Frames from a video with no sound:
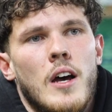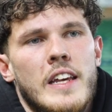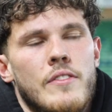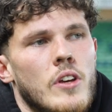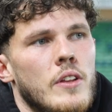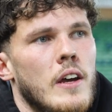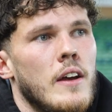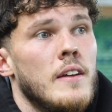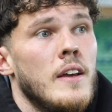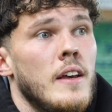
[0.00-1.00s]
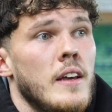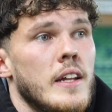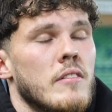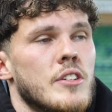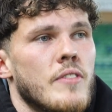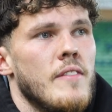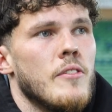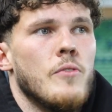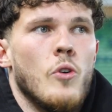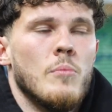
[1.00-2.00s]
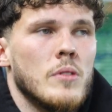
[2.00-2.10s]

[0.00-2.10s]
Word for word: even though they're in a rich vein of form,